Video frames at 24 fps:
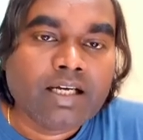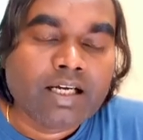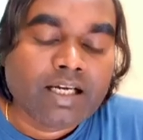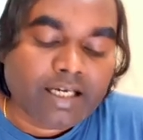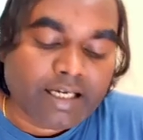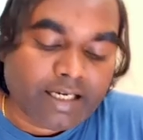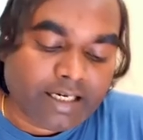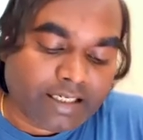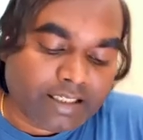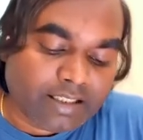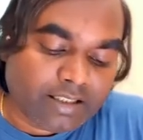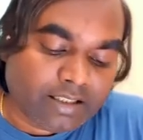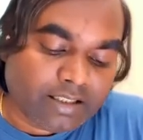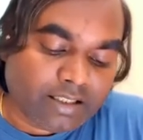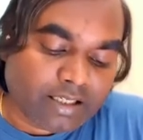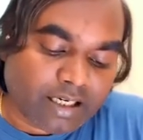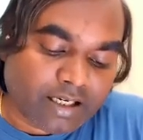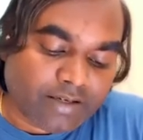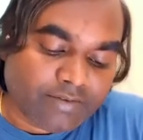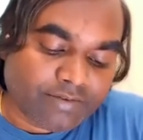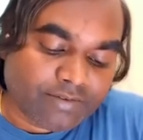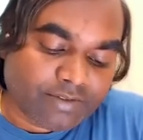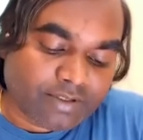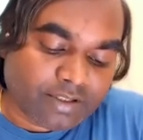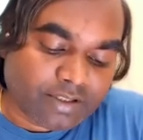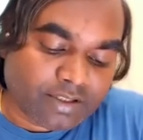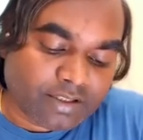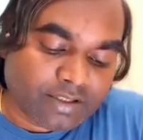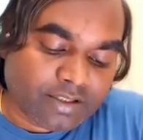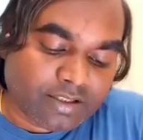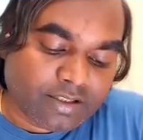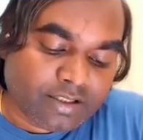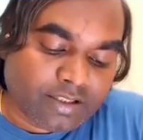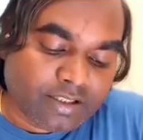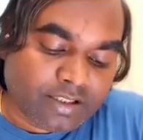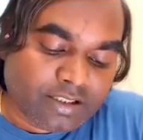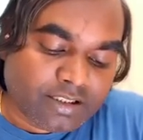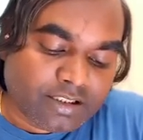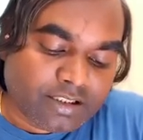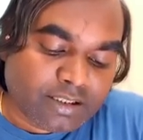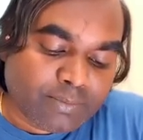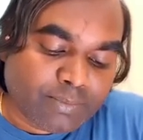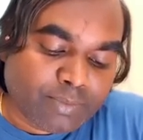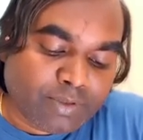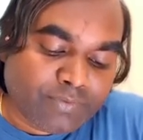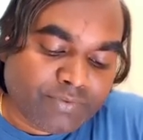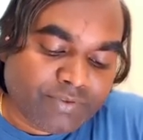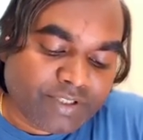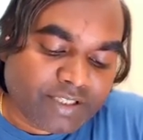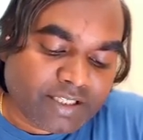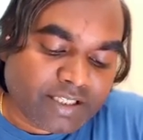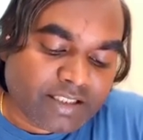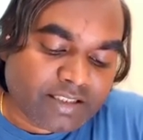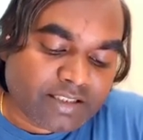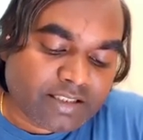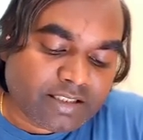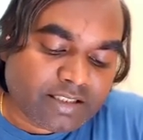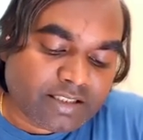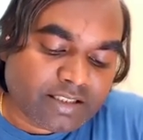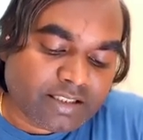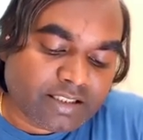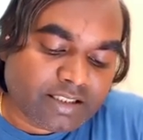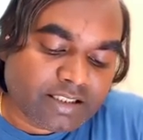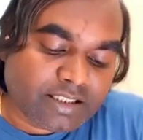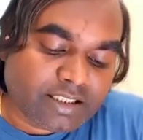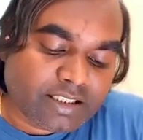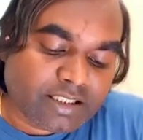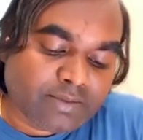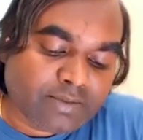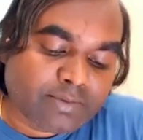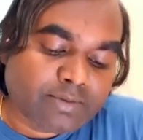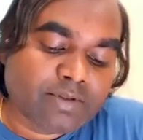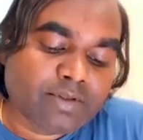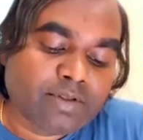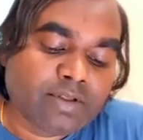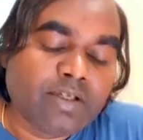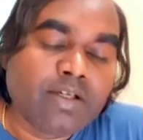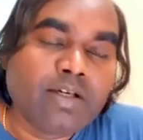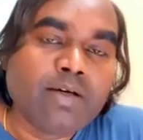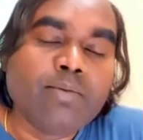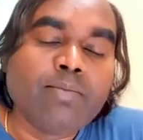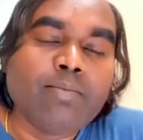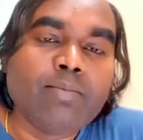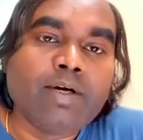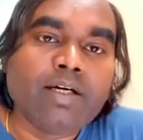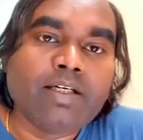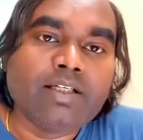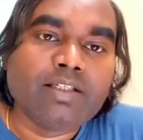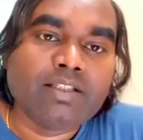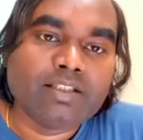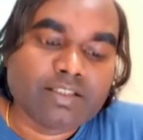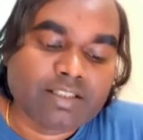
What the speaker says: and after simplification this gives minus